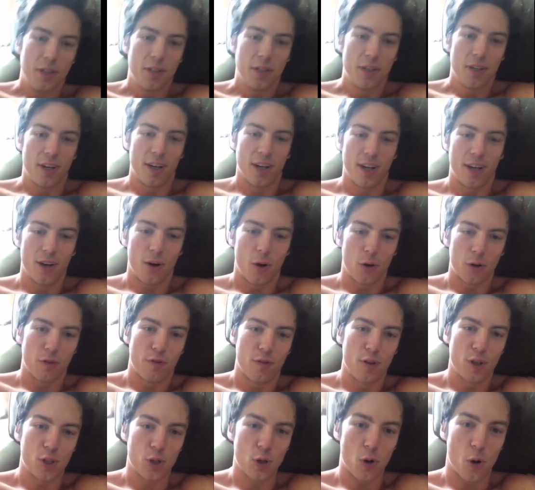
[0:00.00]
A
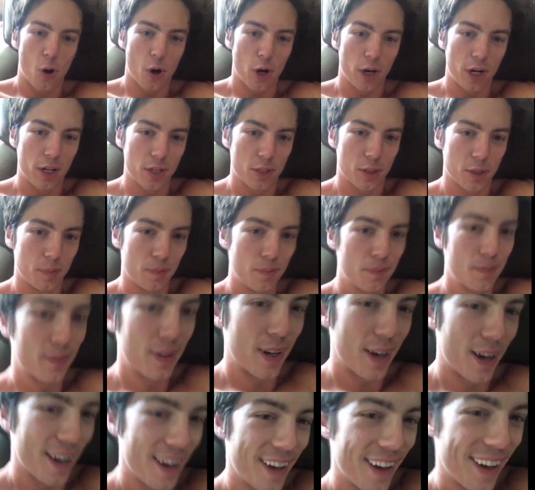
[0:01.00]
artificial organism.
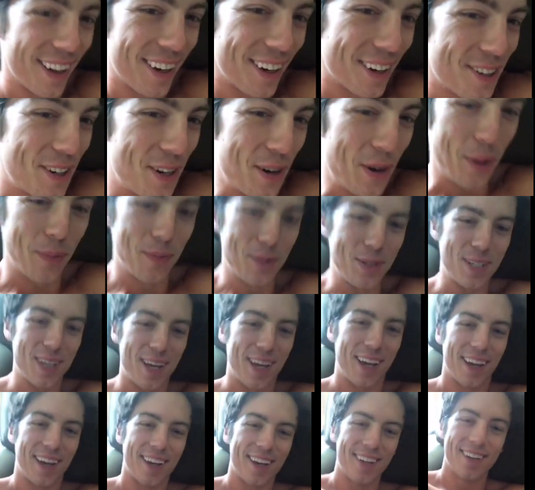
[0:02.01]
I don't know what I'm
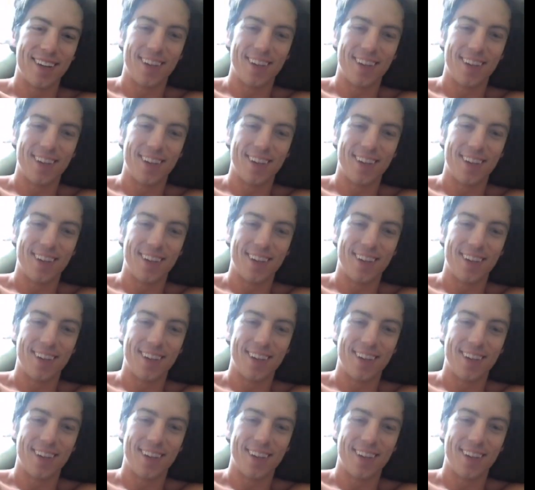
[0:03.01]
saying.